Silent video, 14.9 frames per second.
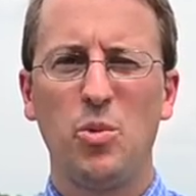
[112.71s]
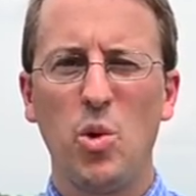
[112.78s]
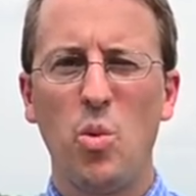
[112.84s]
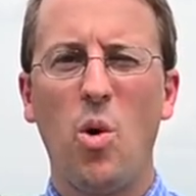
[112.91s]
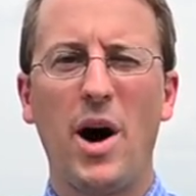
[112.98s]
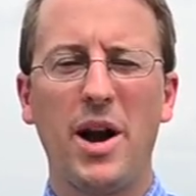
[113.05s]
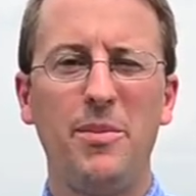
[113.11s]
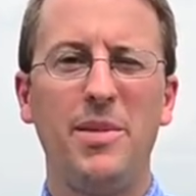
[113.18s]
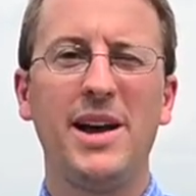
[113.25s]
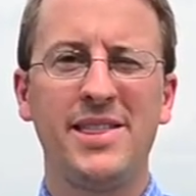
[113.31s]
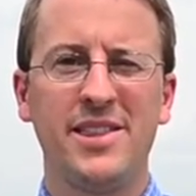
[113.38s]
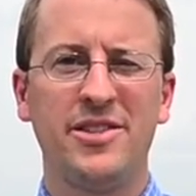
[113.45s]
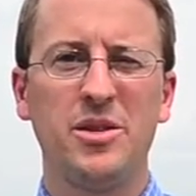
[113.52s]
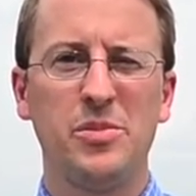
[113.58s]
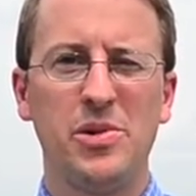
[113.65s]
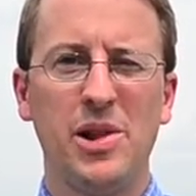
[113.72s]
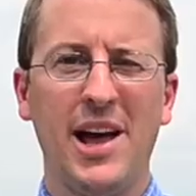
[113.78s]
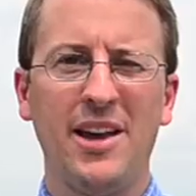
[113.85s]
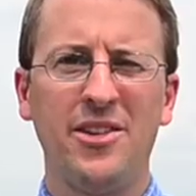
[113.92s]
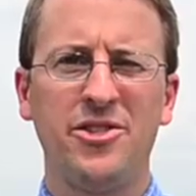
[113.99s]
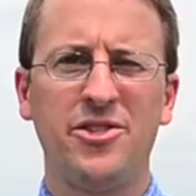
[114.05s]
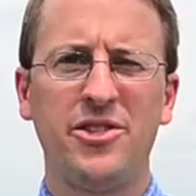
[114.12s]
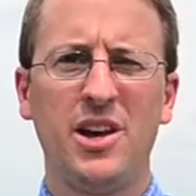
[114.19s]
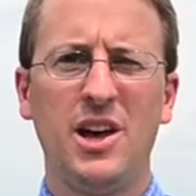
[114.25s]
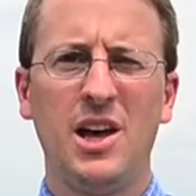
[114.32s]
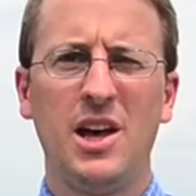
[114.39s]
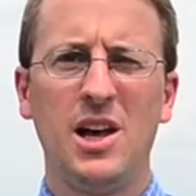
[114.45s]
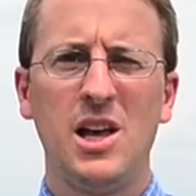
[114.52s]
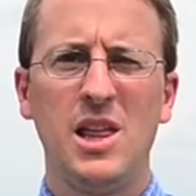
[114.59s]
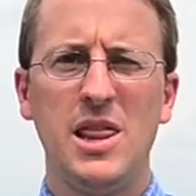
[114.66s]
We want to make this a place
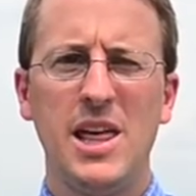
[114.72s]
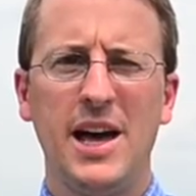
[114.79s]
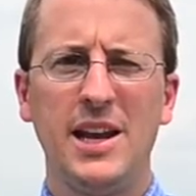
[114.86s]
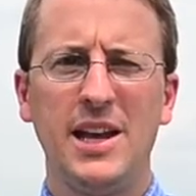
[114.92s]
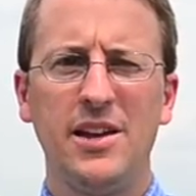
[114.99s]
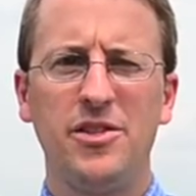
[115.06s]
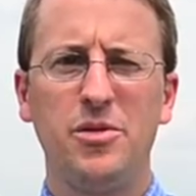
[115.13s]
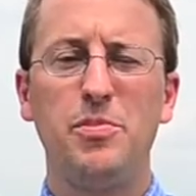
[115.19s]
that is